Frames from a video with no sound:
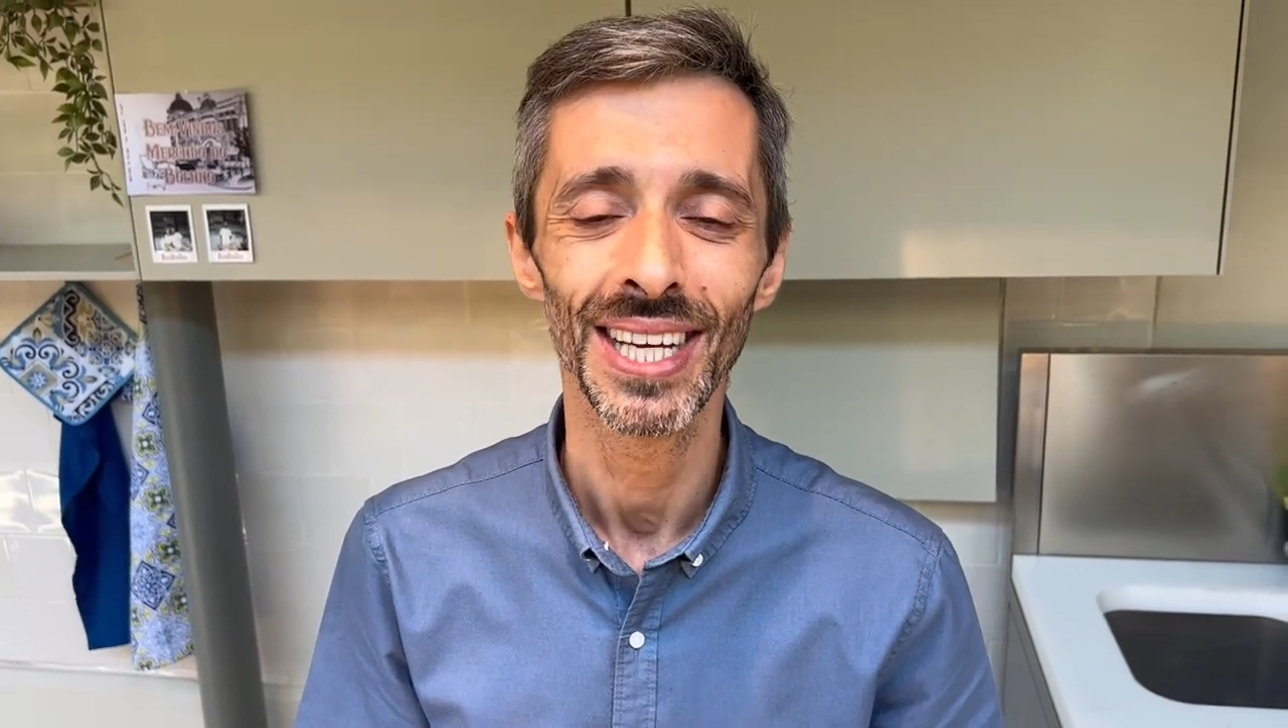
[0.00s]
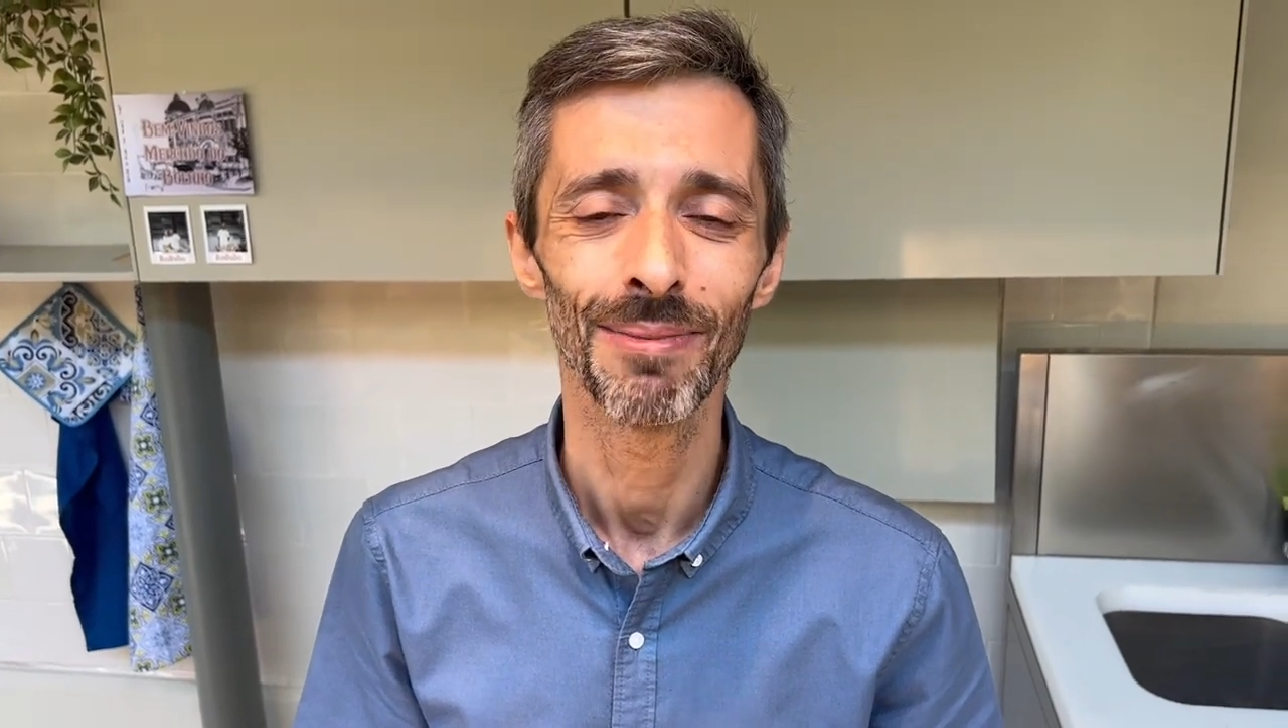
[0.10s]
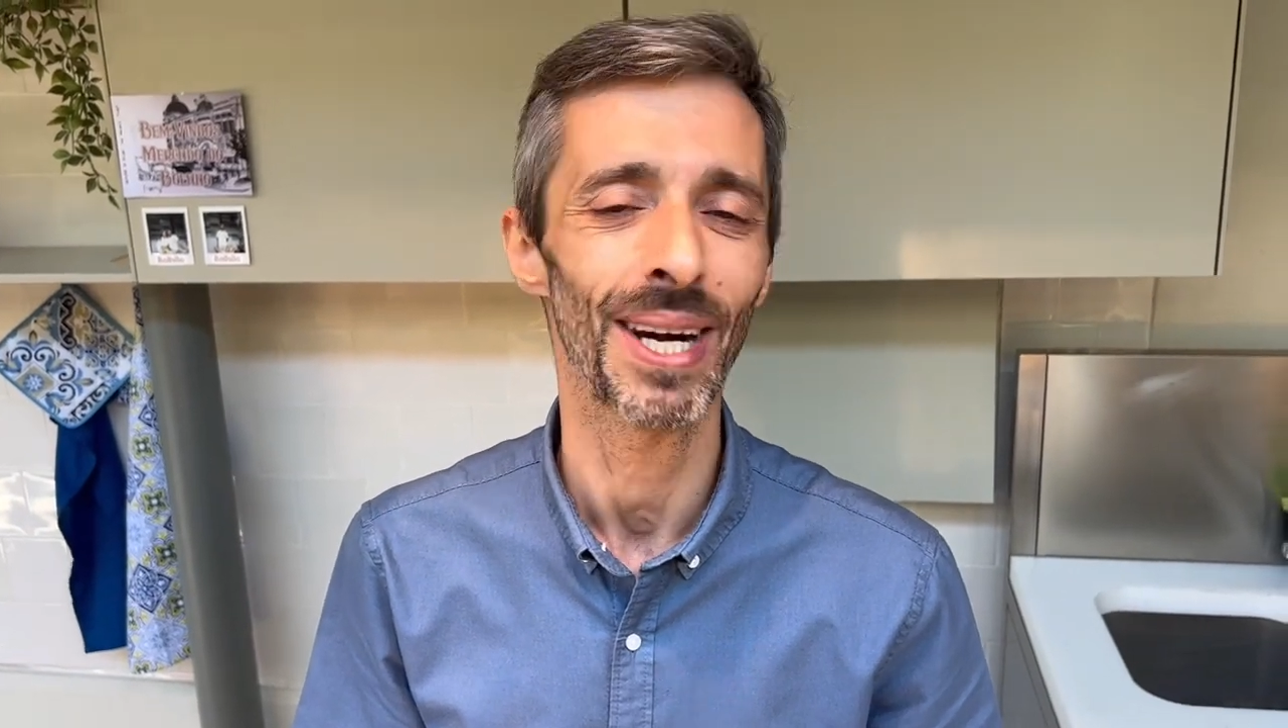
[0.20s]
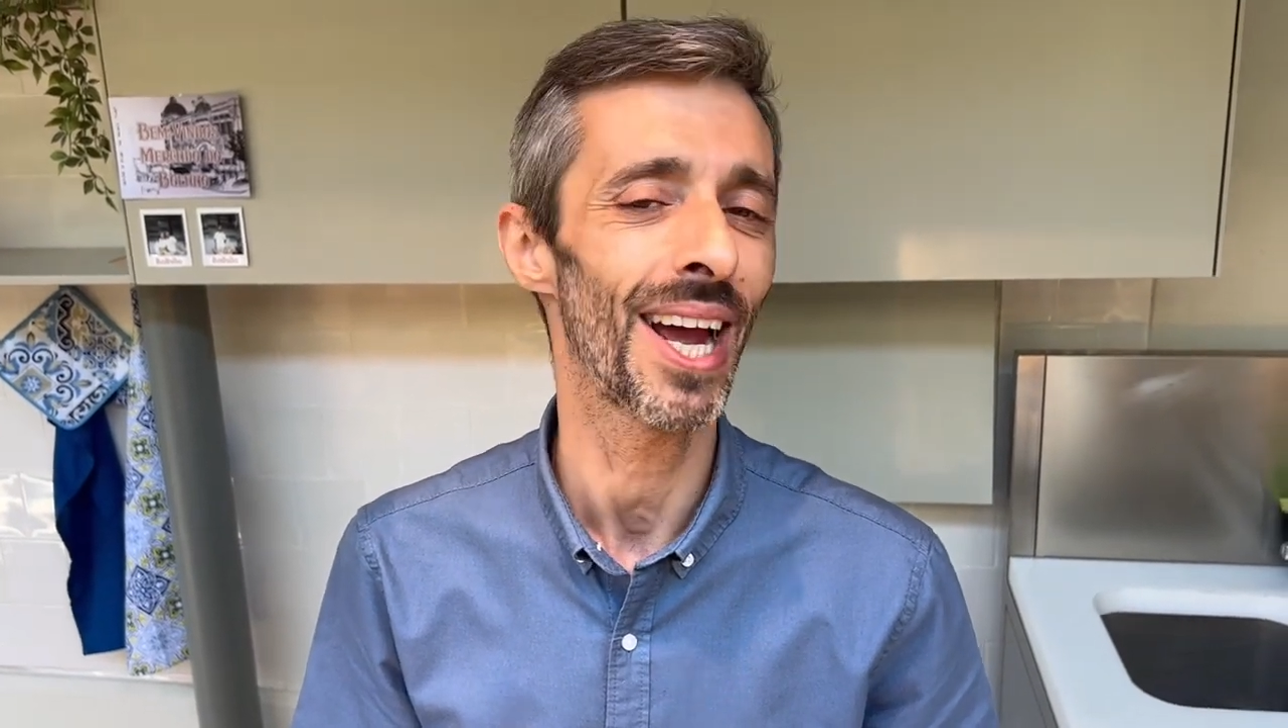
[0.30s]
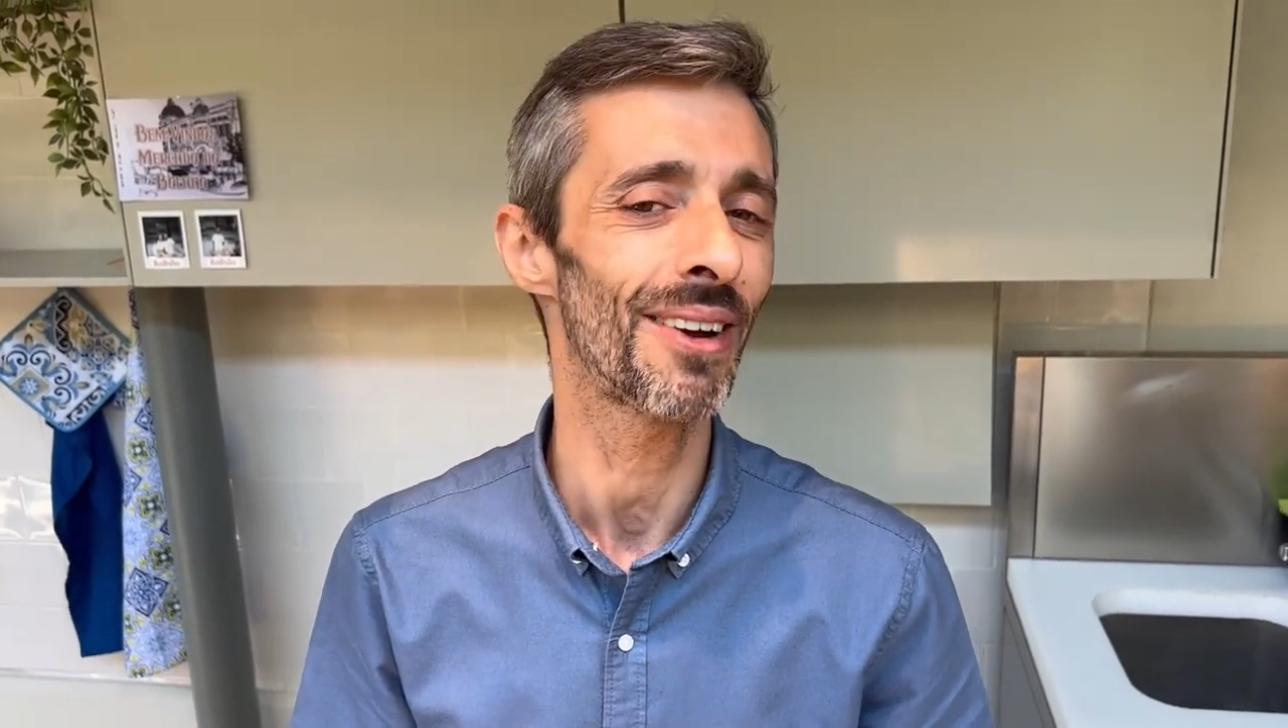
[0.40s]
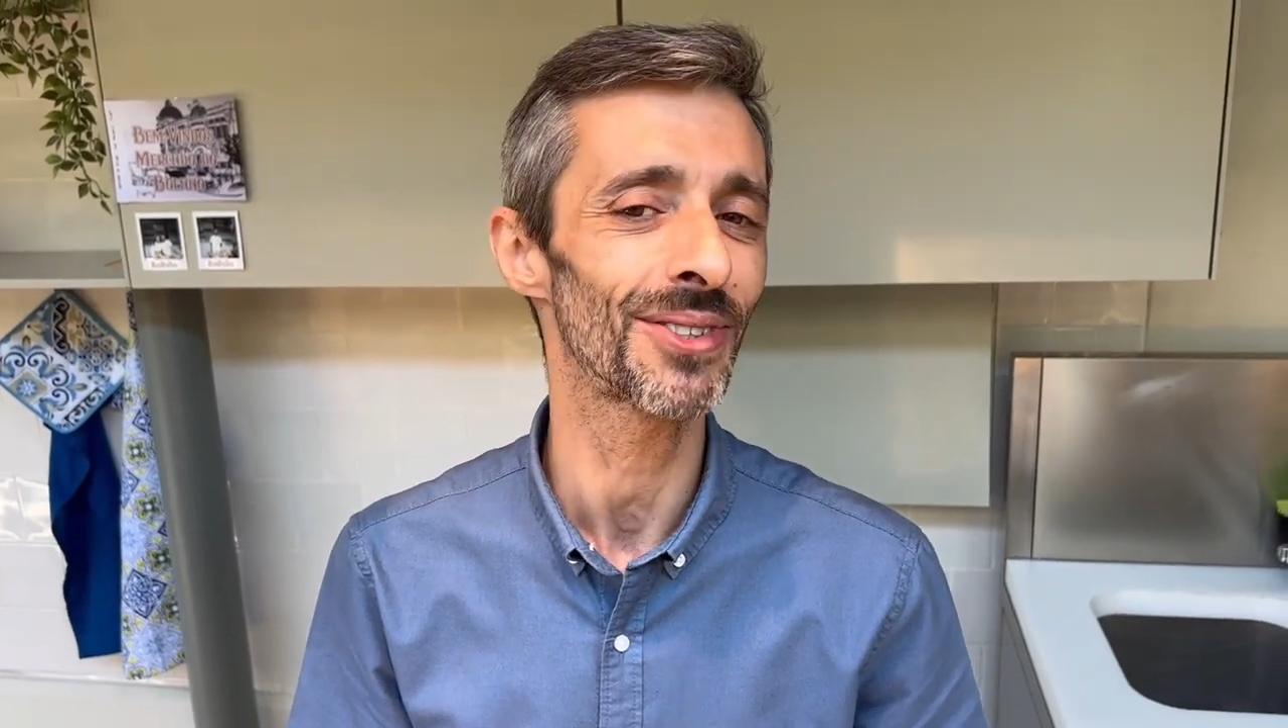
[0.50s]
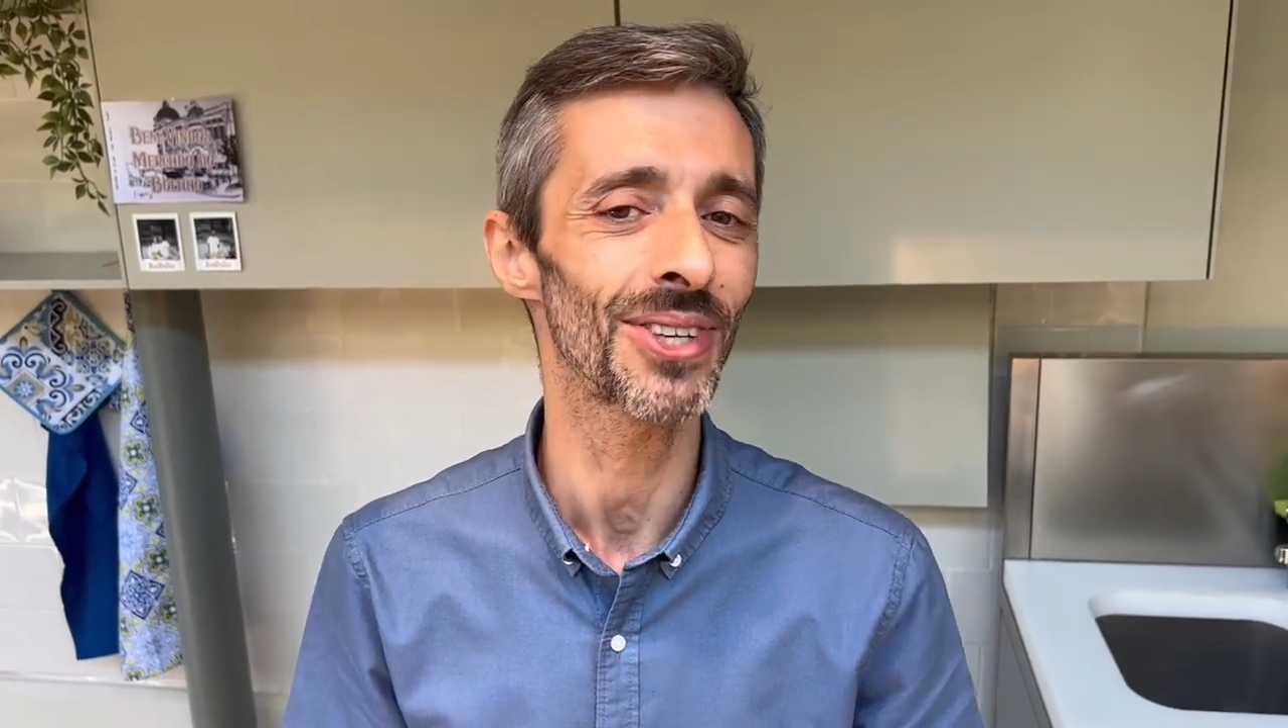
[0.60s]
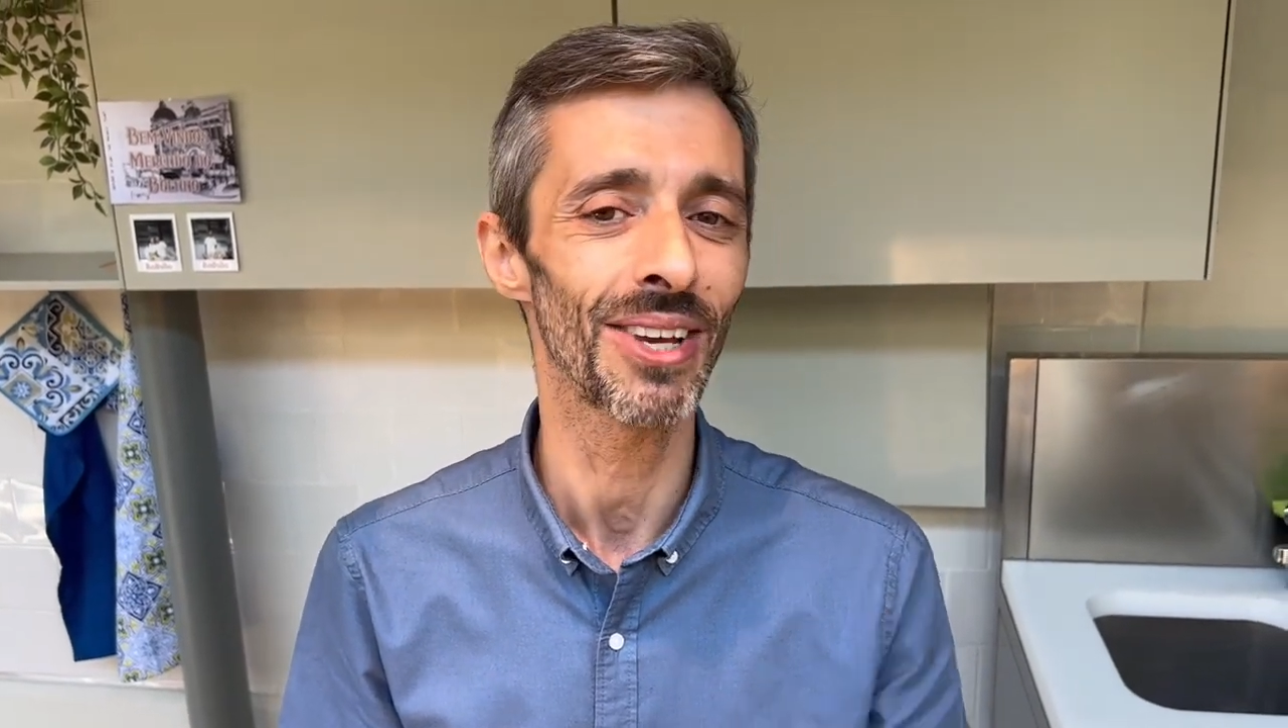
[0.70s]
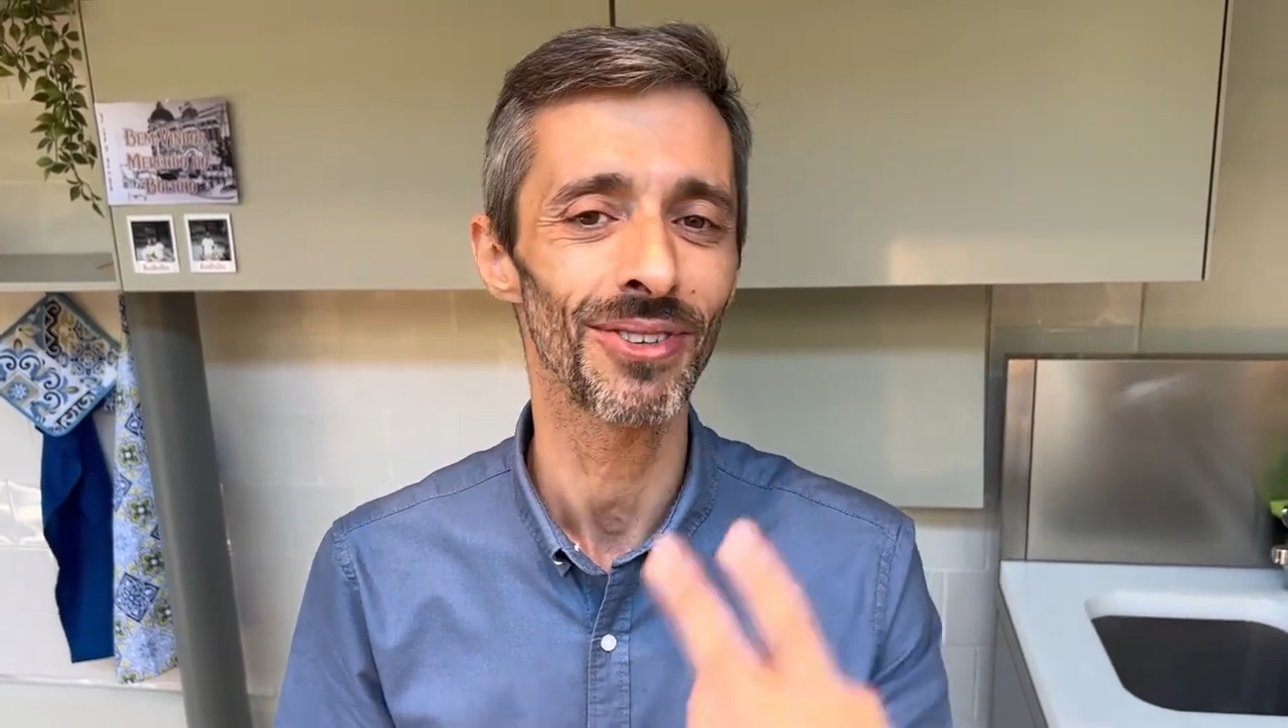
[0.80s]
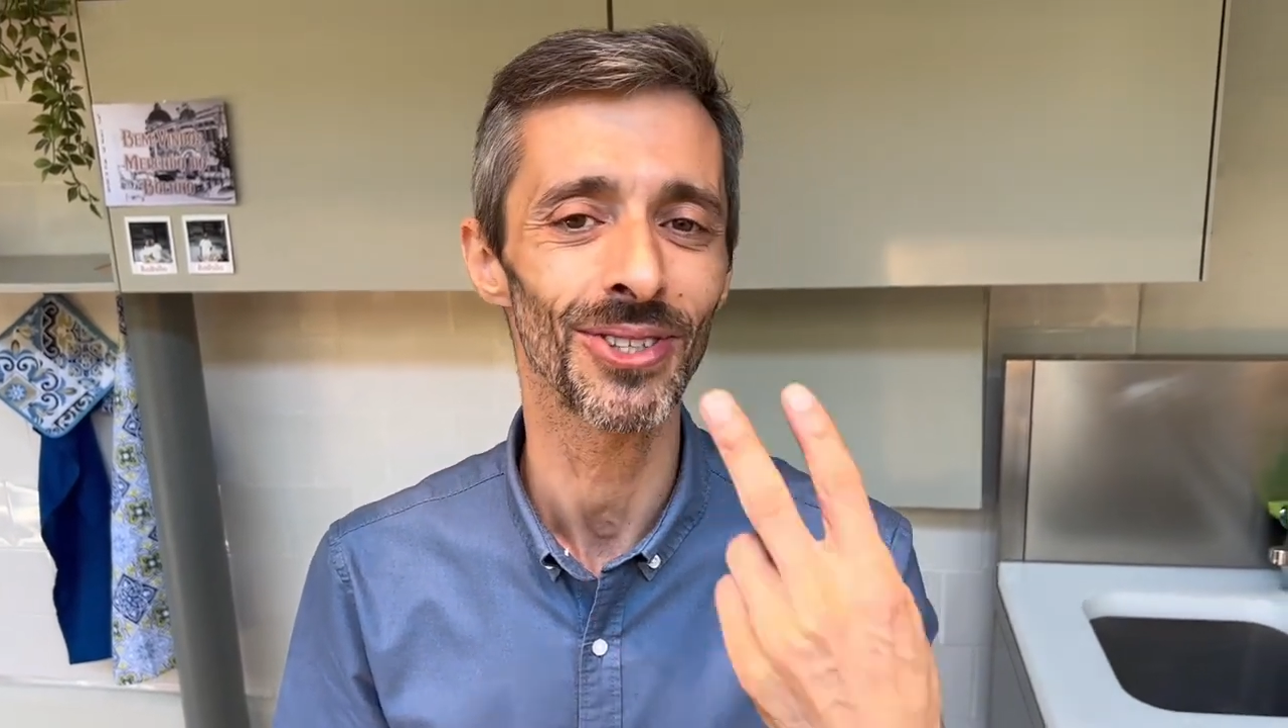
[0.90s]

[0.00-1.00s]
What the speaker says: but I have to give you